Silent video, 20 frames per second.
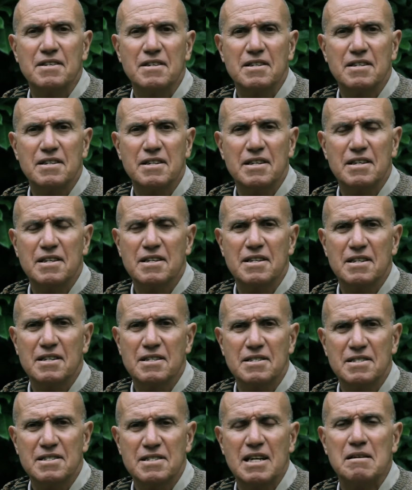in a, in a
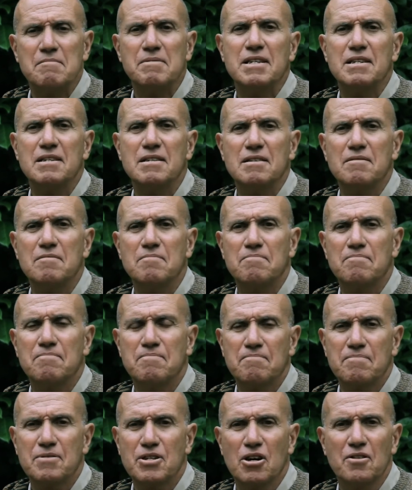semi
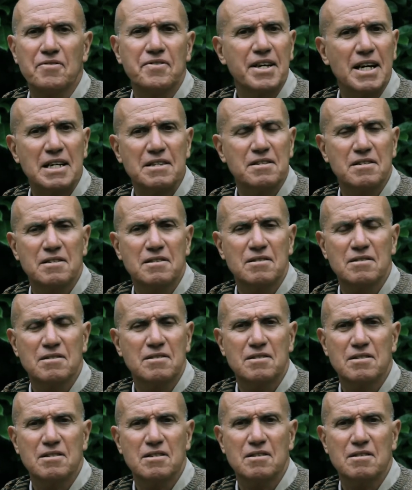contented,
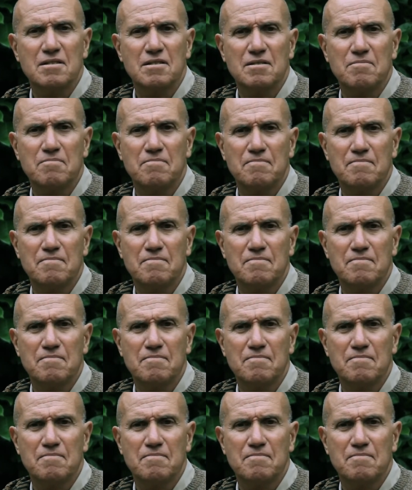uh,